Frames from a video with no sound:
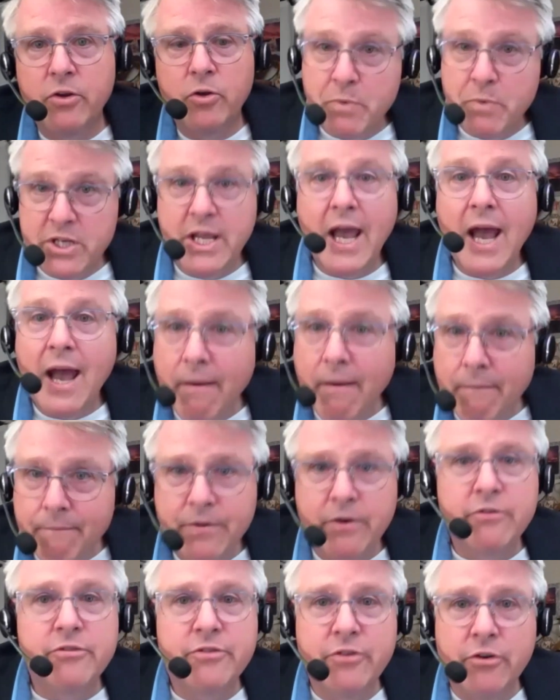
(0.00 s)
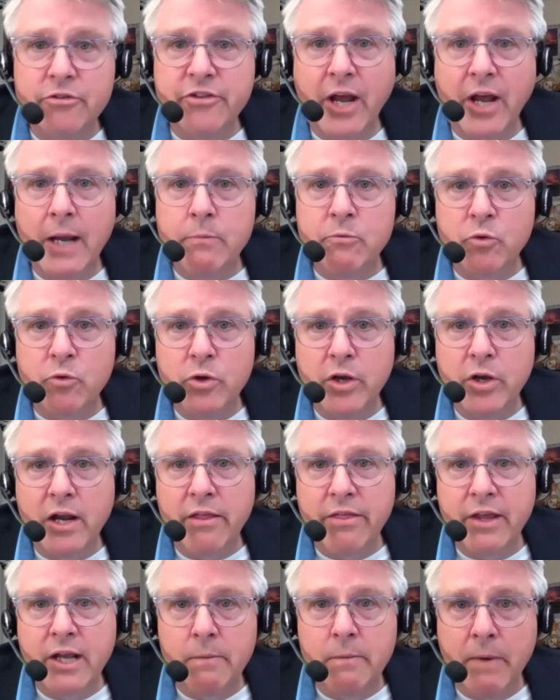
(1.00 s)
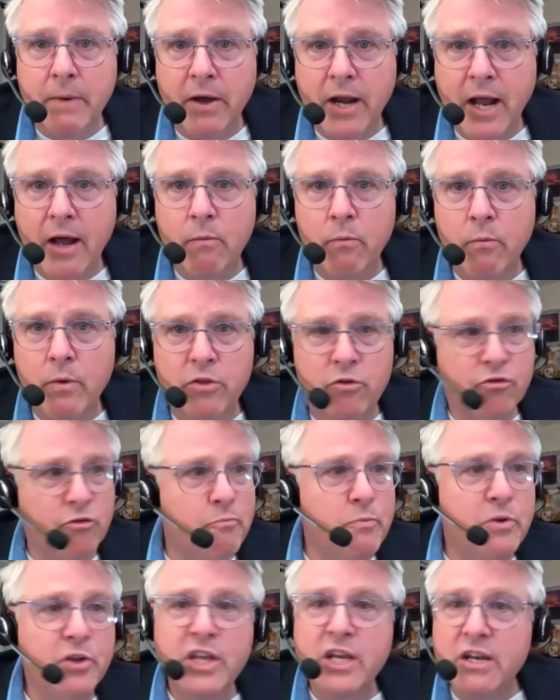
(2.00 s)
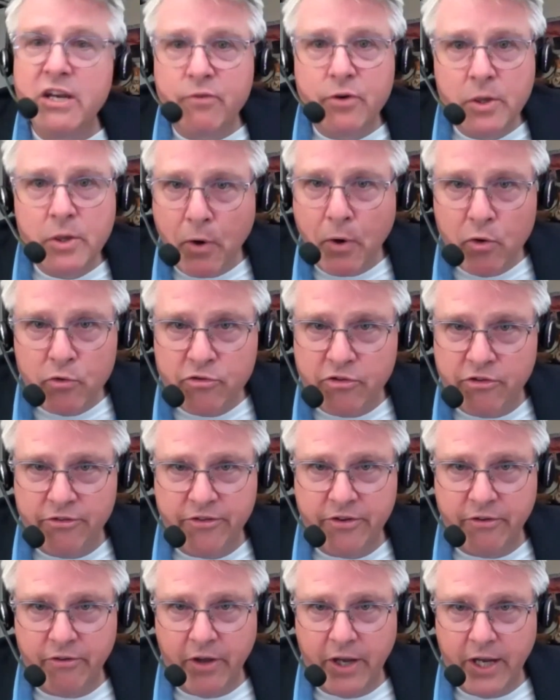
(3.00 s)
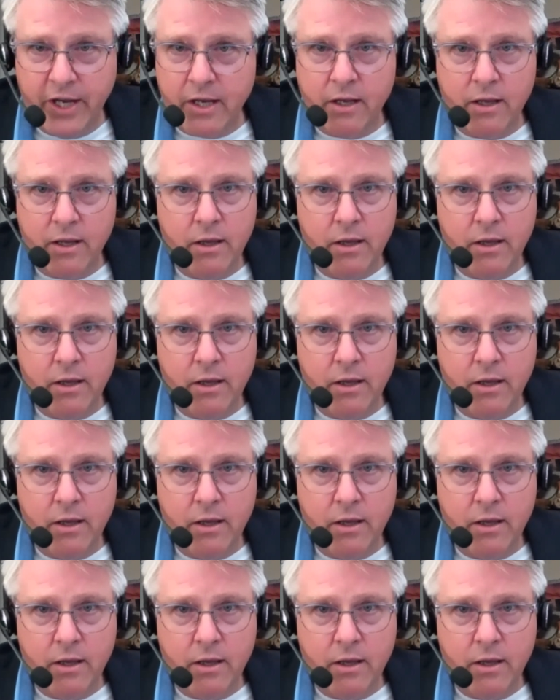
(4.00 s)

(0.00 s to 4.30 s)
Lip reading: But yeah, there's times when you got to think about how there's a million different approaches to like,